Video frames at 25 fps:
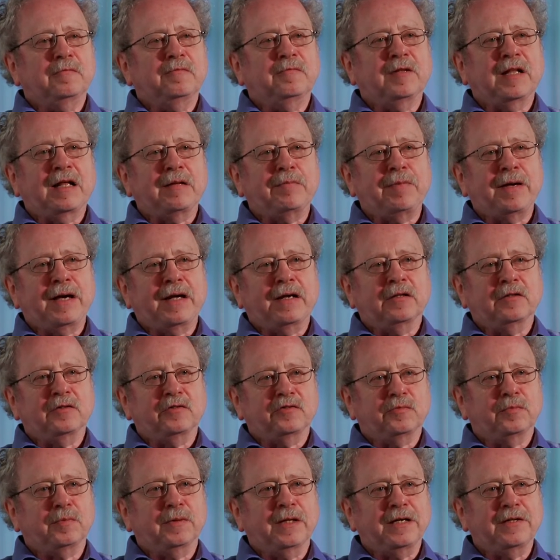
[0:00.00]
flat panel
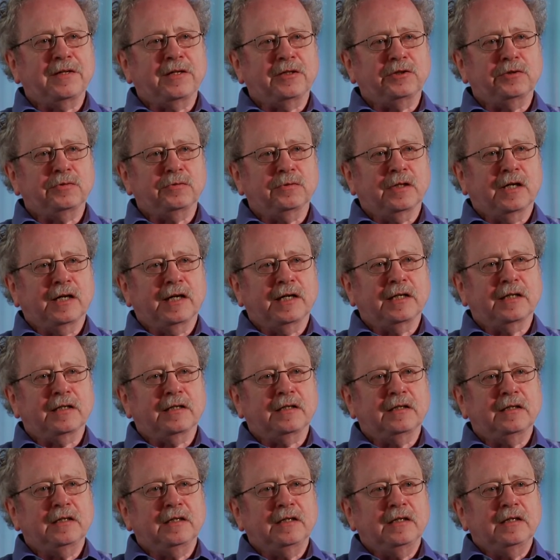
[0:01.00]
display that you like.
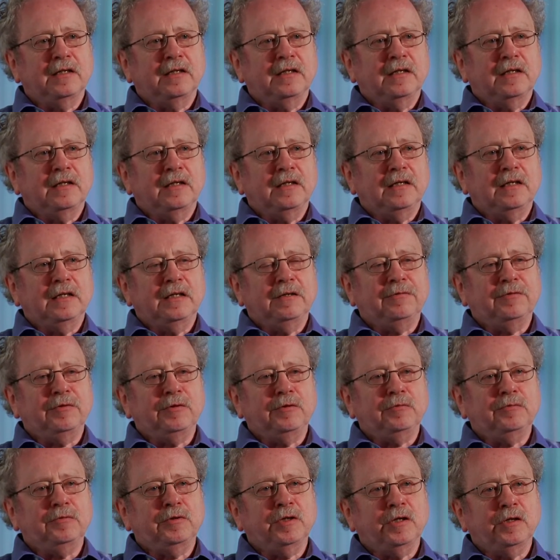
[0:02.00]
If
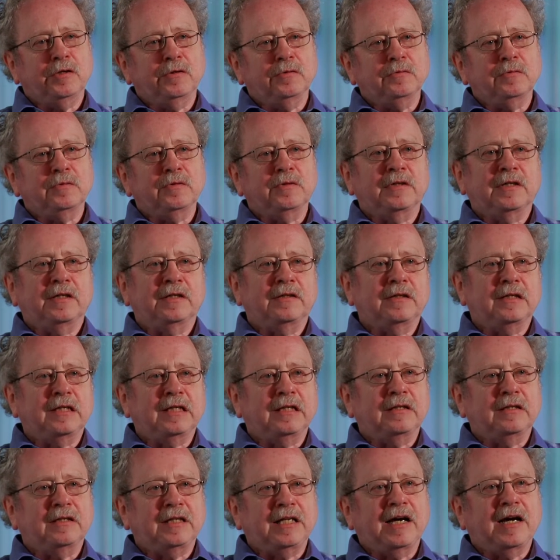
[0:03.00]
you don't, then
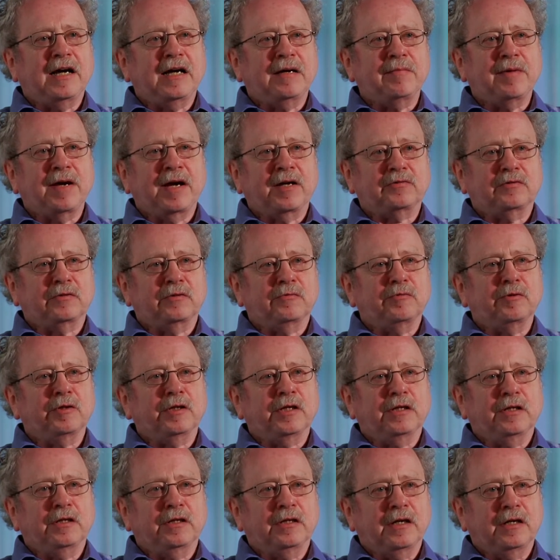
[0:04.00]
the iMacs are
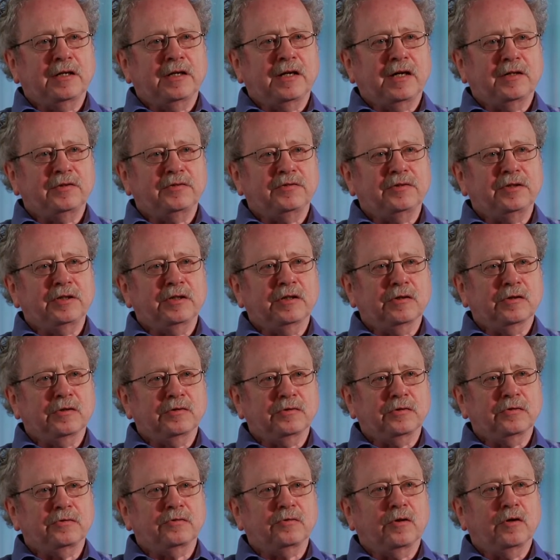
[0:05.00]
really a nice deal
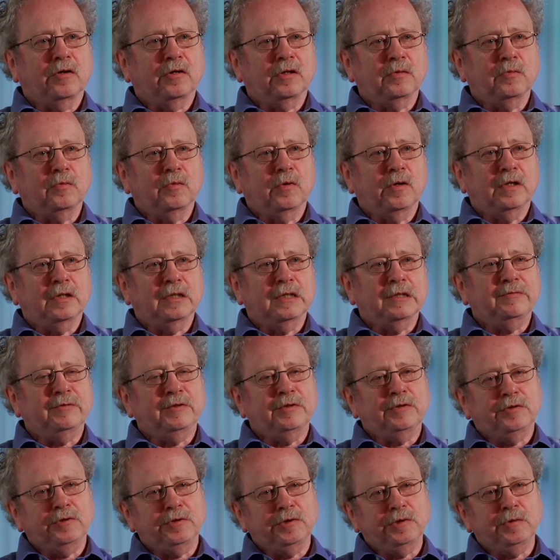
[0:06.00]
because it's all in one. If
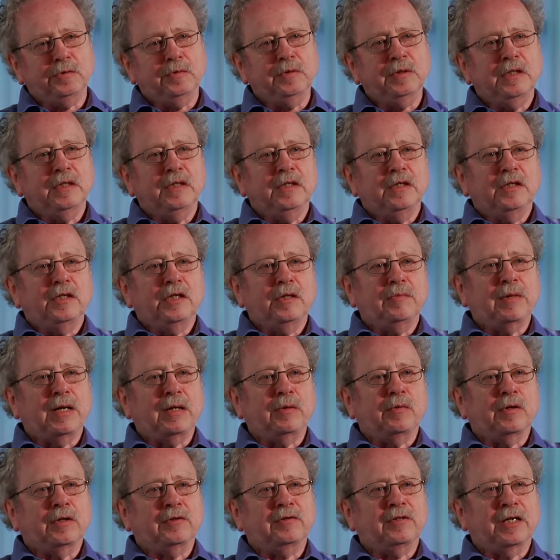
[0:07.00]
you do, you
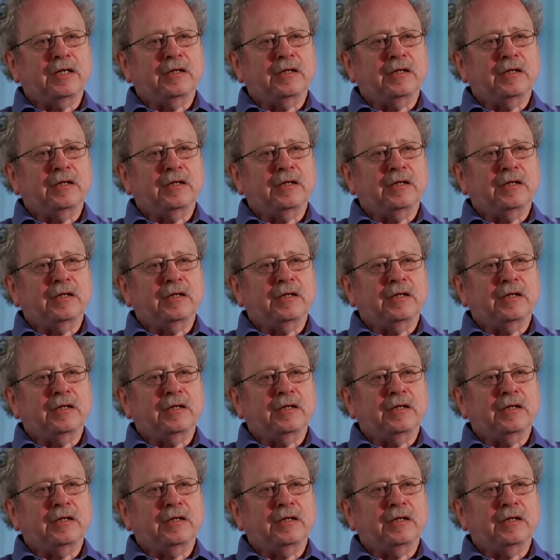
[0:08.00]
might want to